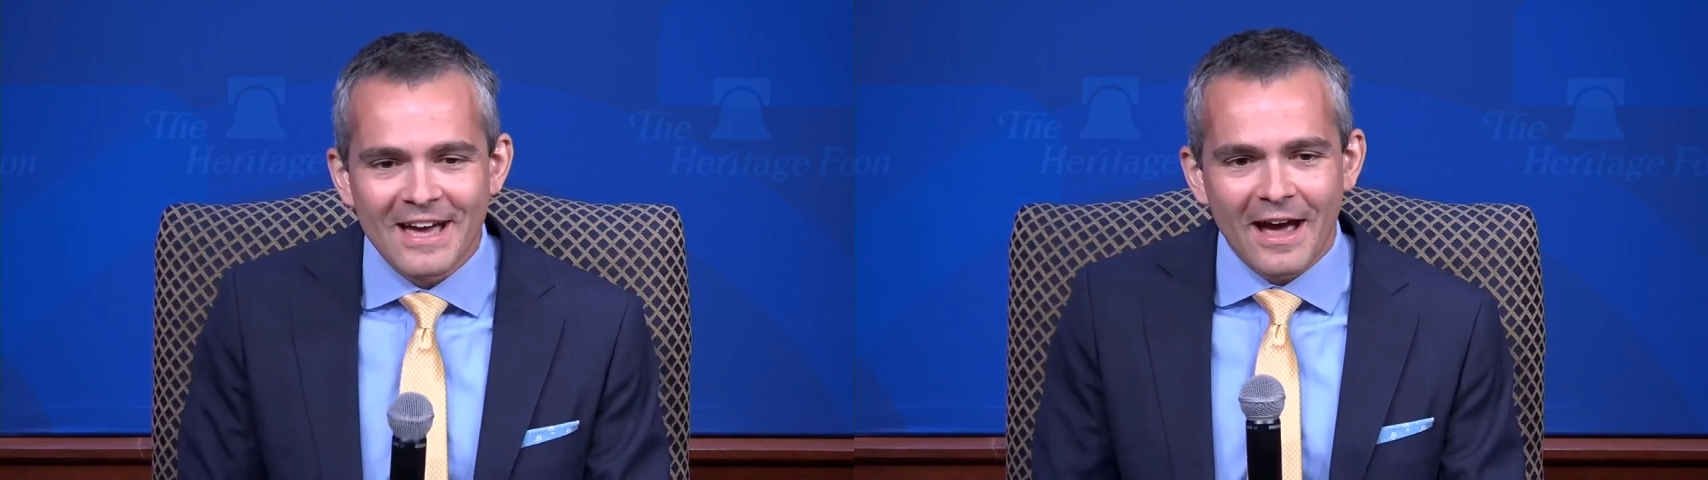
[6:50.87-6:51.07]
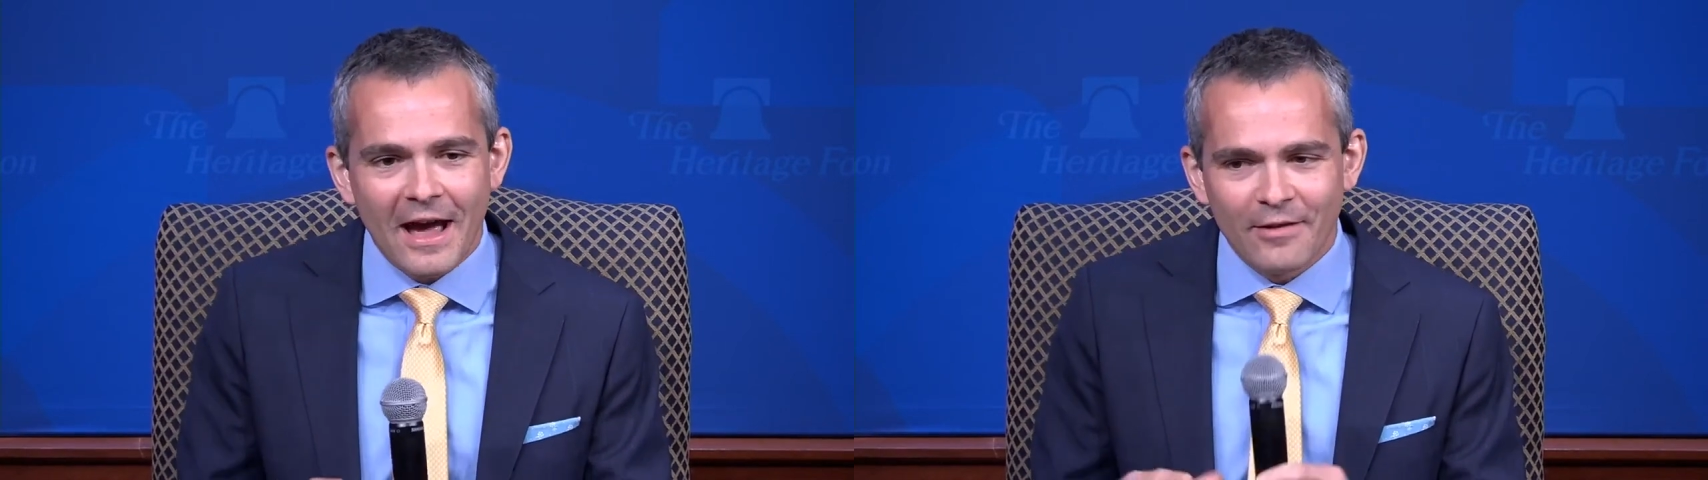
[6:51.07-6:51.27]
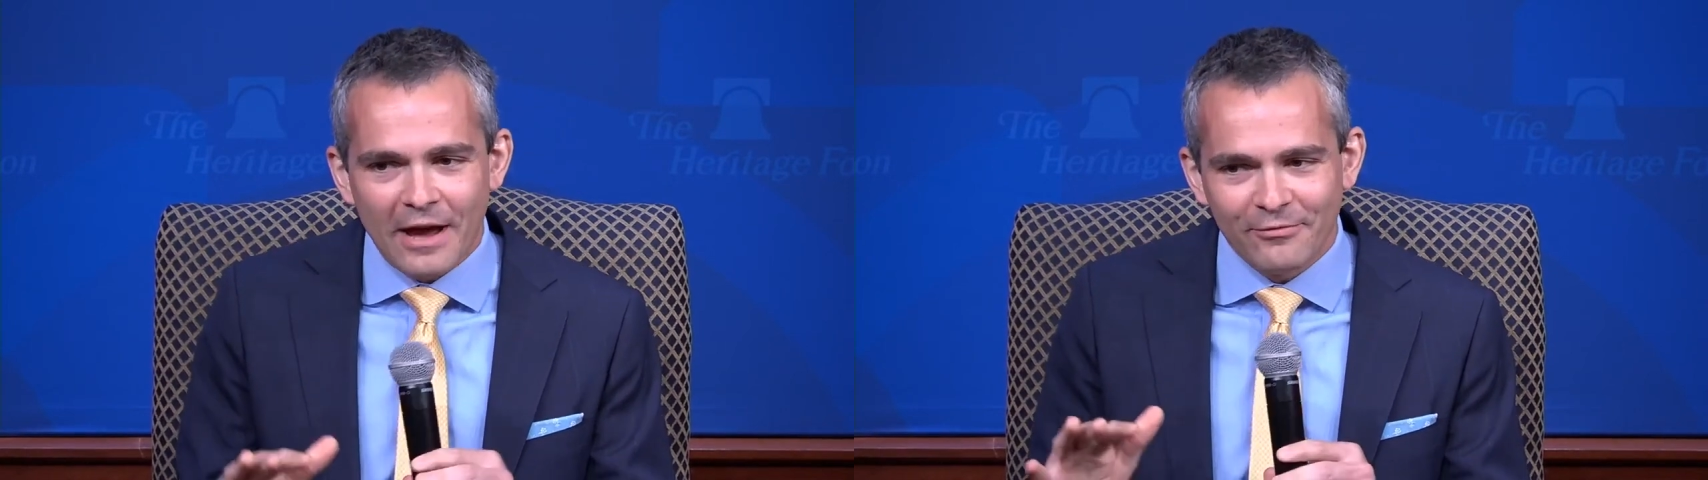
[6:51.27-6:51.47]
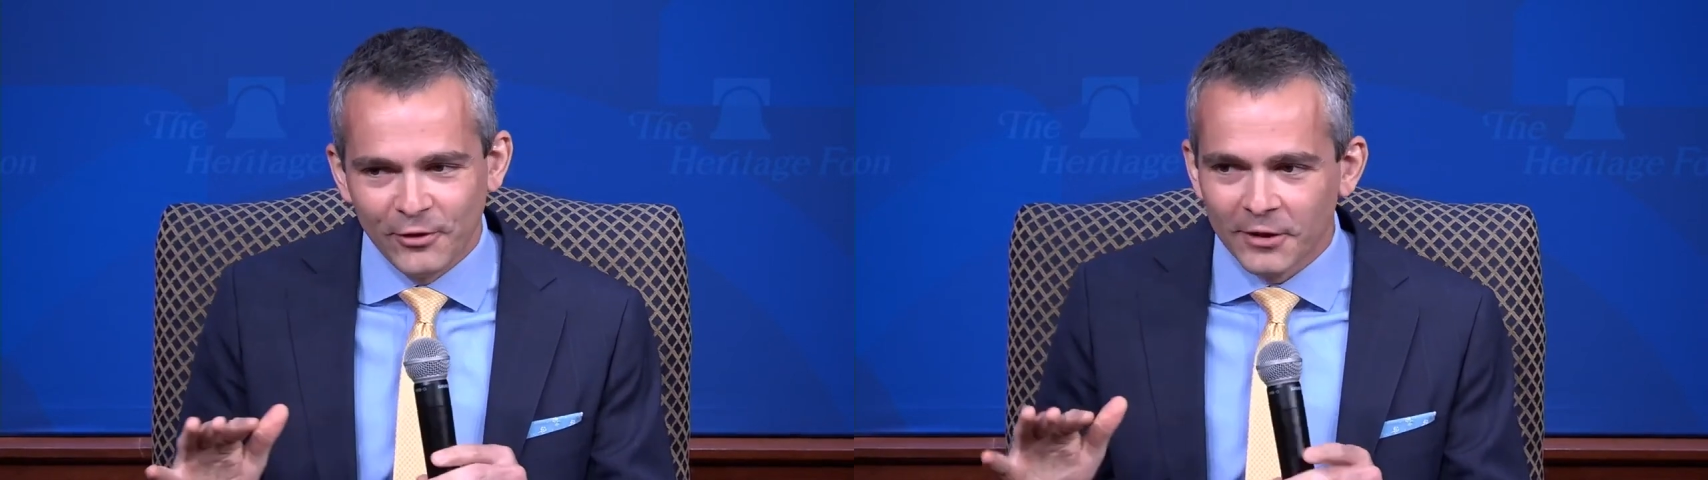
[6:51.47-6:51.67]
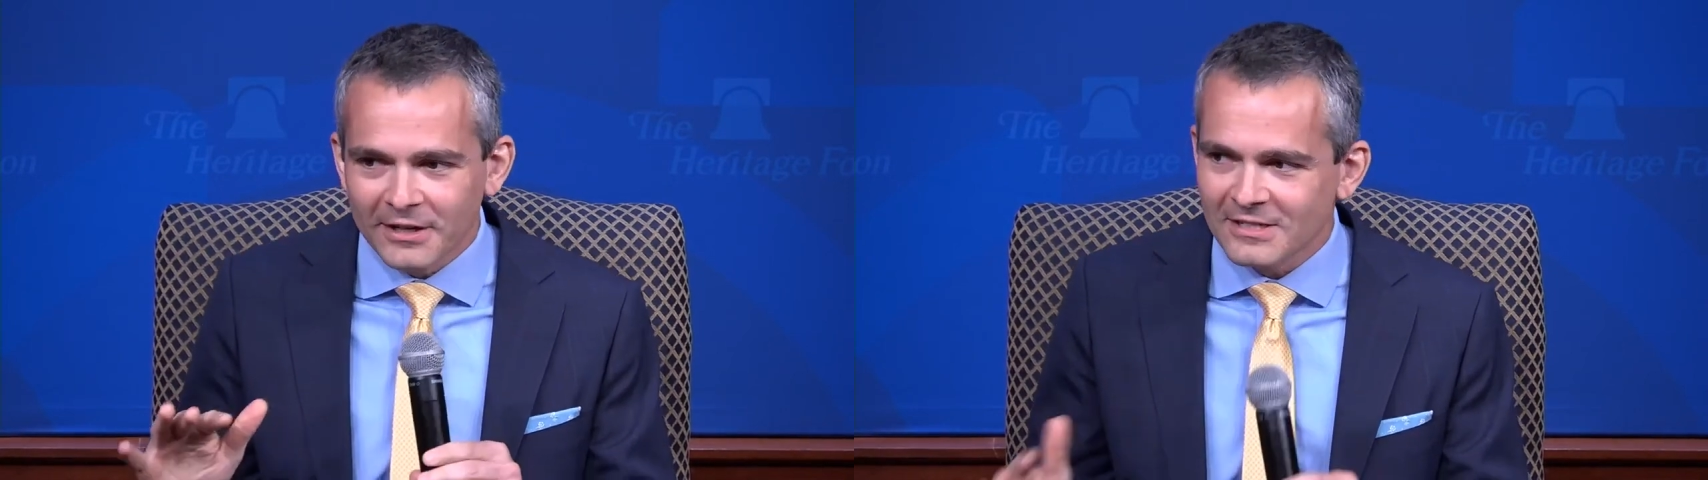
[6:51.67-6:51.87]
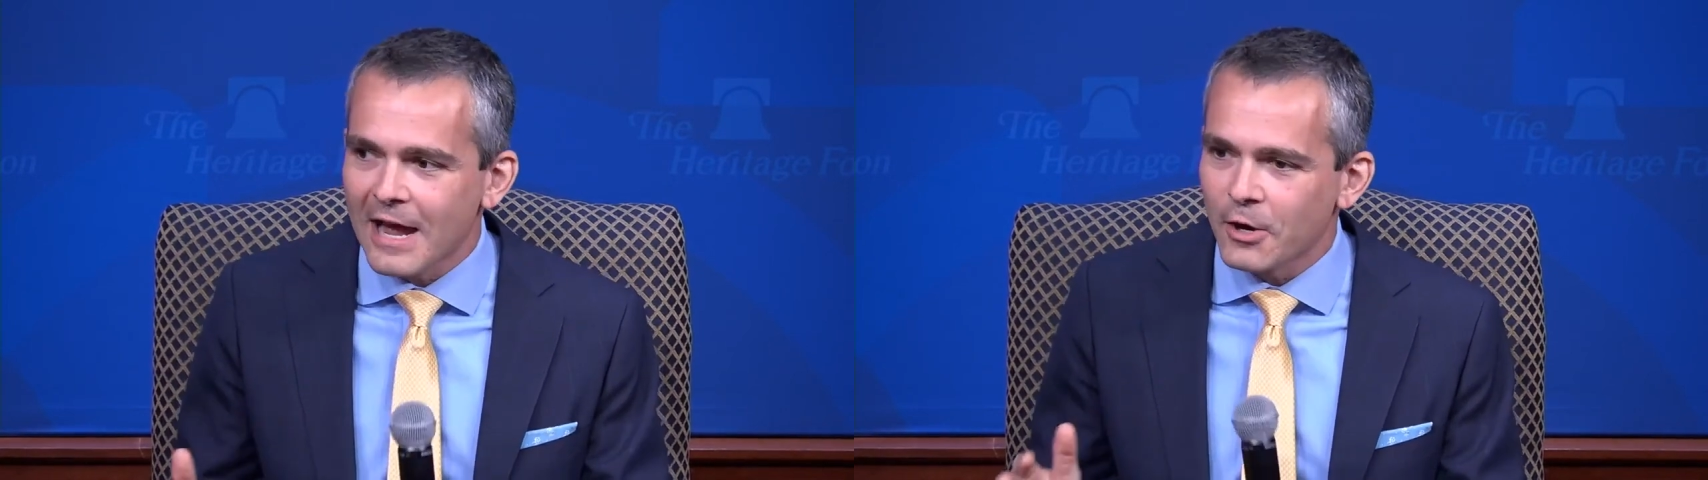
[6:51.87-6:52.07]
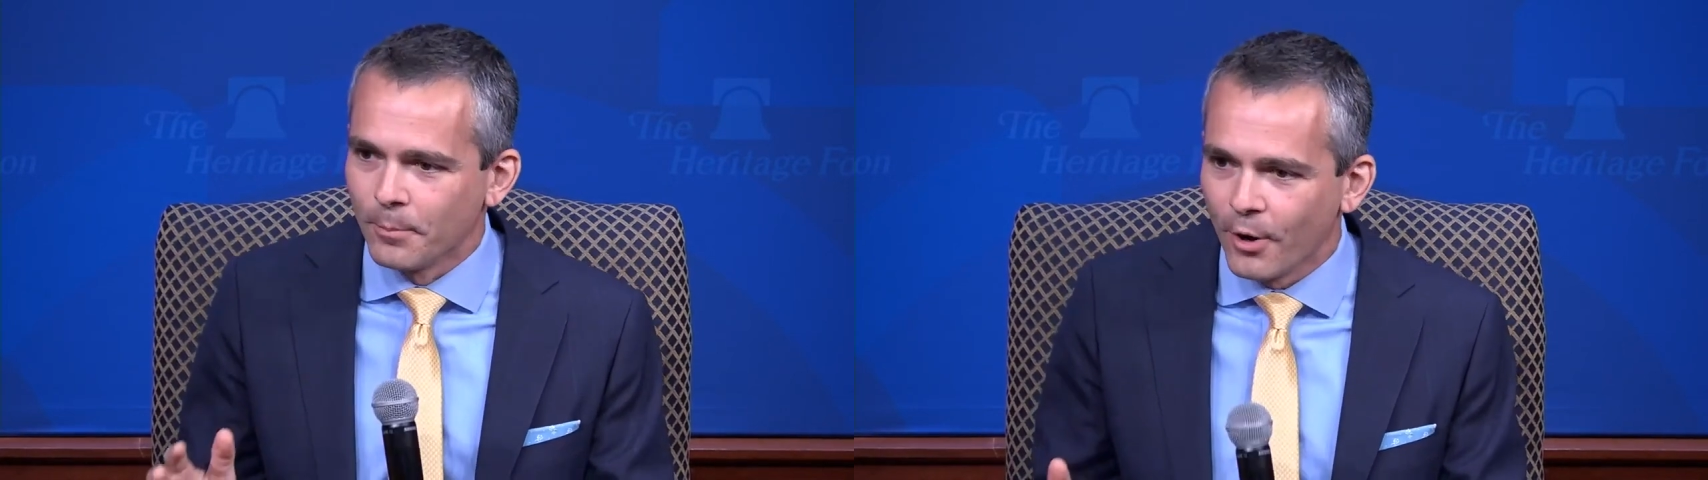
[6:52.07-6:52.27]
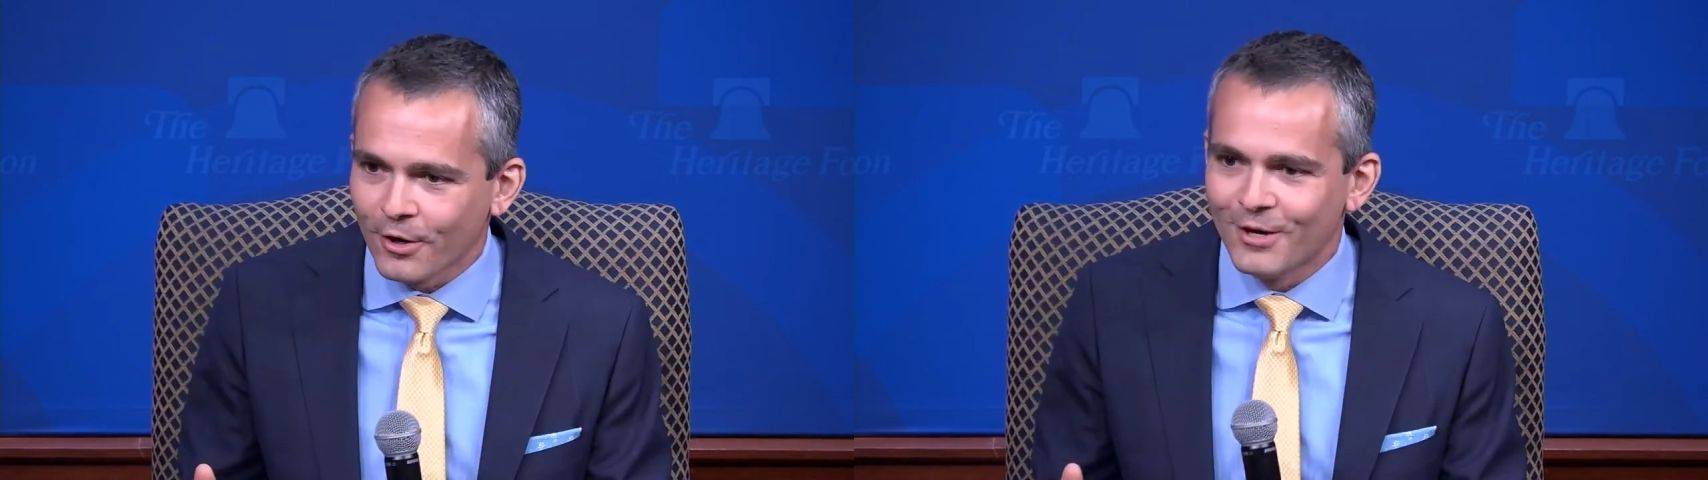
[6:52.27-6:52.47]
I've filled an
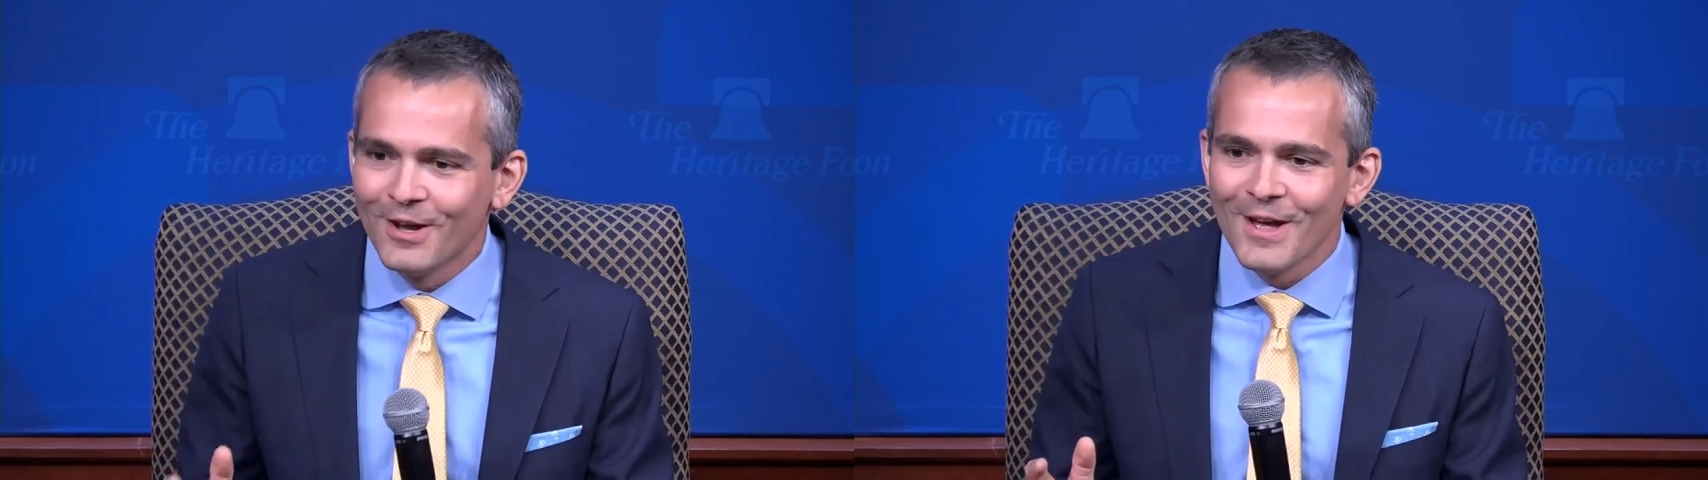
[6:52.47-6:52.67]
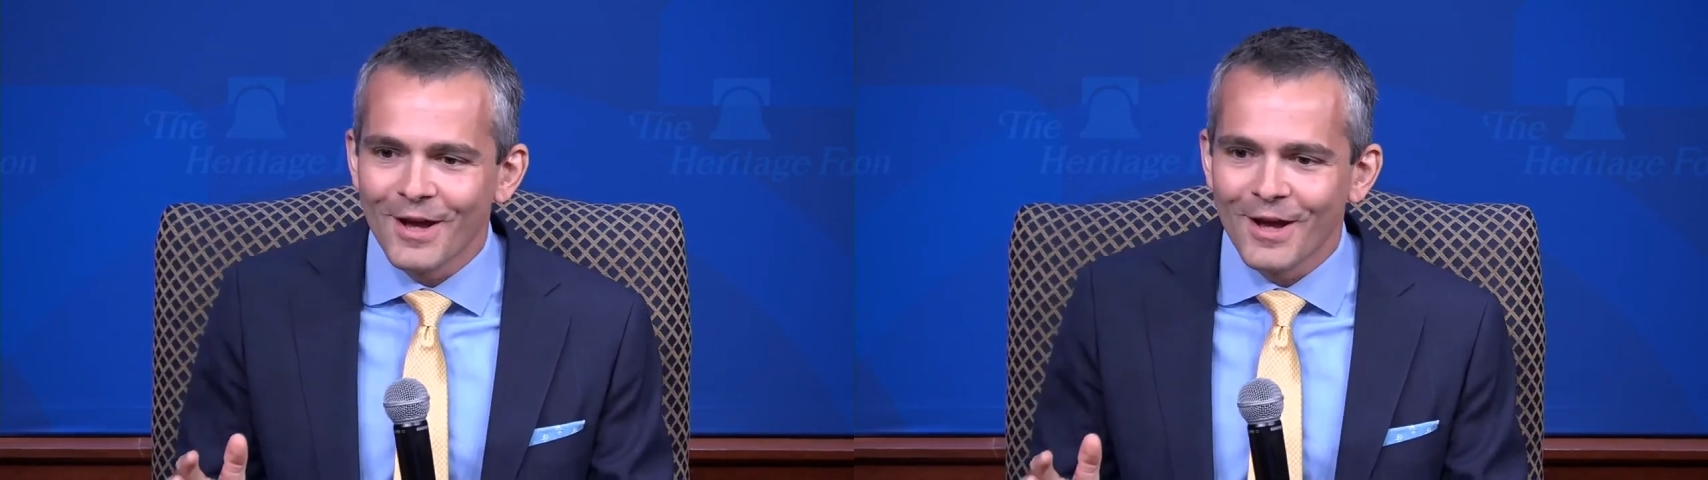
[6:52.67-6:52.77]
entire book,